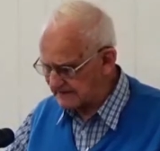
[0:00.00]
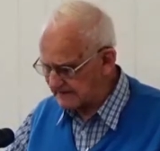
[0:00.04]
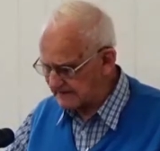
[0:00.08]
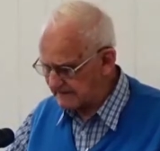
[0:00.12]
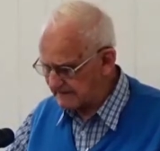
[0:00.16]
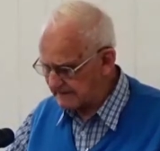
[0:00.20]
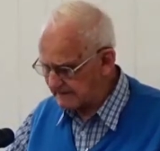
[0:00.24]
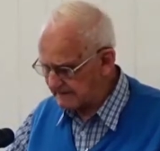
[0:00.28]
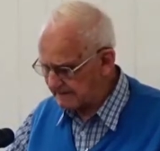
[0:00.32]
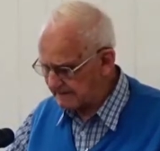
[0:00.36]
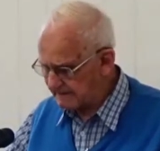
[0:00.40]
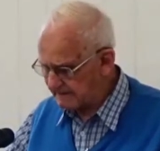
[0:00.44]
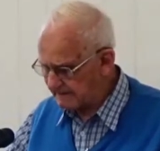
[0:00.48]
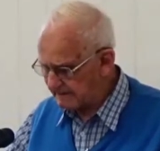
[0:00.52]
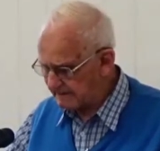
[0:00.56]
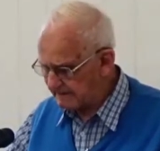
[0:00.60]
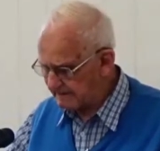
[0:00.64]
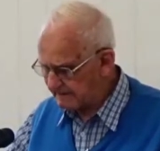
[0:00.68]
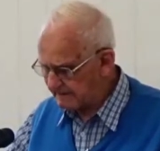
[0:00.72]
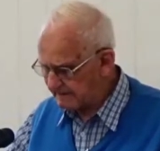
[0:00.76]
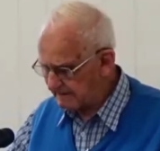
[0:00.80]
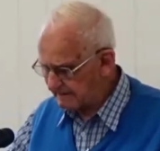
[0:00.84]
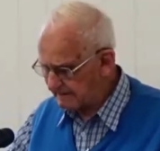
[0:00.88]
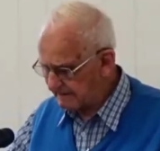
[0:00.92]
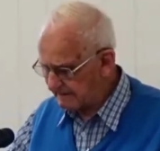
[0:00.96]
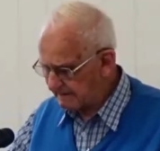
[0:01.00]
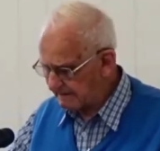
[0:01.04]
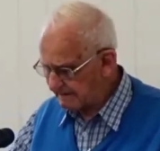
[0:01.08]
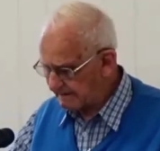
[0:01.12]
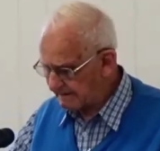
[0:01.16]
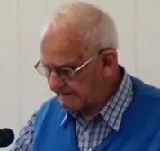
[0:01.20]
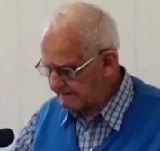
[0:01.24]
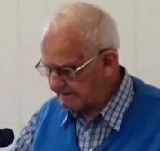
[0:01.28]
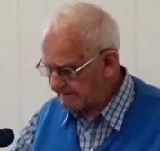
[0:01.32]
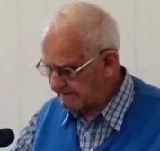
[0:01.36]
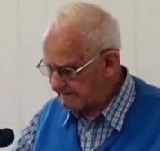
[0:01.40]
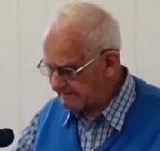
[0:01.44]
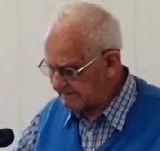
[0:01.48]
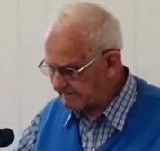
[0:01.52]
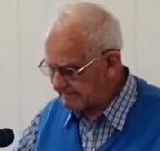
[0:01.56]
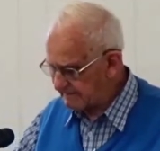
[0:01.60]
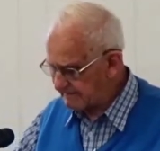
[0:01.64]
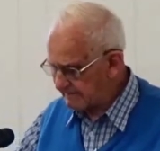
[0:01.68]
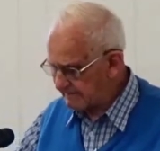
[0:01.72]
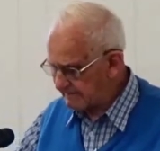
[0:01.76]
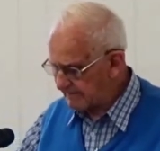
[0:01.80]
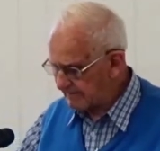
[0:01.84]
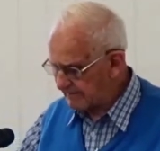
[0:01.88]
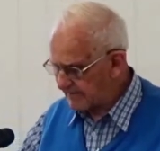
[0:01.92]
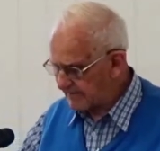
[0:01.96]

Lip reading: (silence)